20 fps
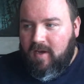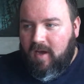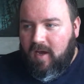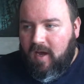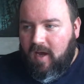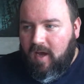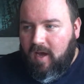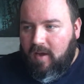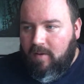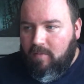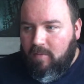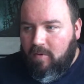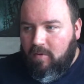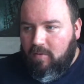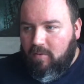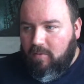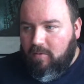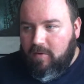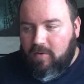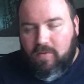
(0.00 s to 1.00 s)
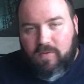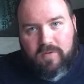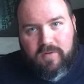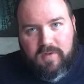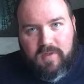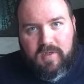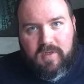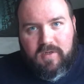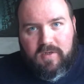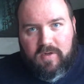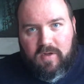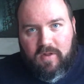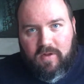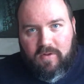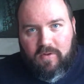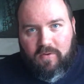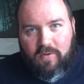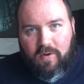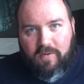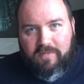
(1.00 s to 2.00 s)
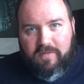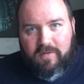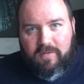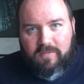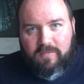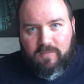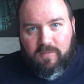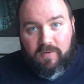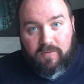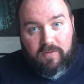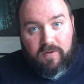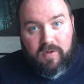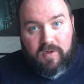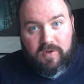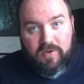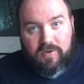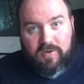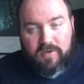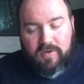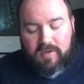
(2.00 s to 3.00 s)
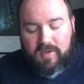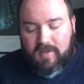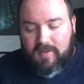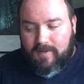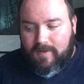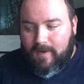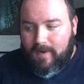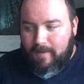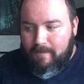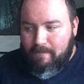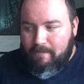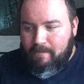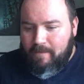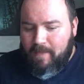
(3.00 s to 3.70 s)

Although we don't see each other too often. We really should change that.